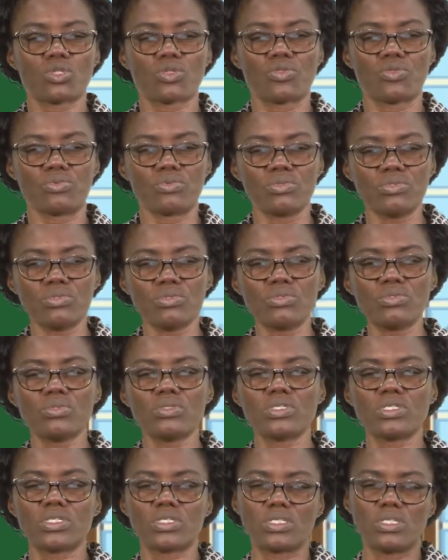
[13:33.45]

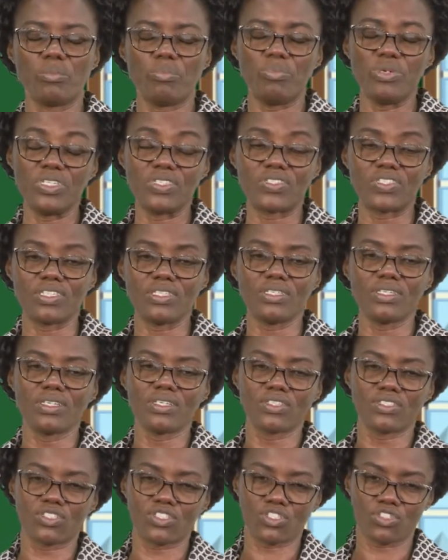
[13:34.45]
through the busy
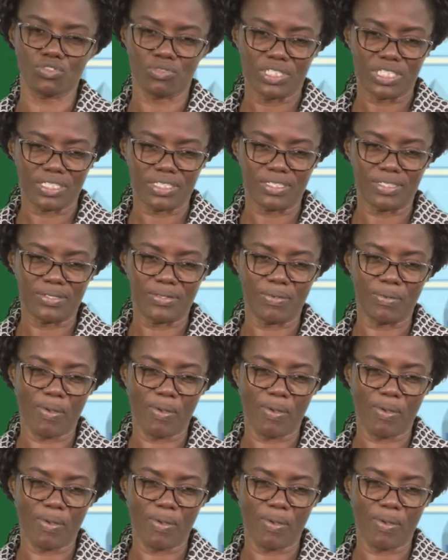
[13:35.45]
street.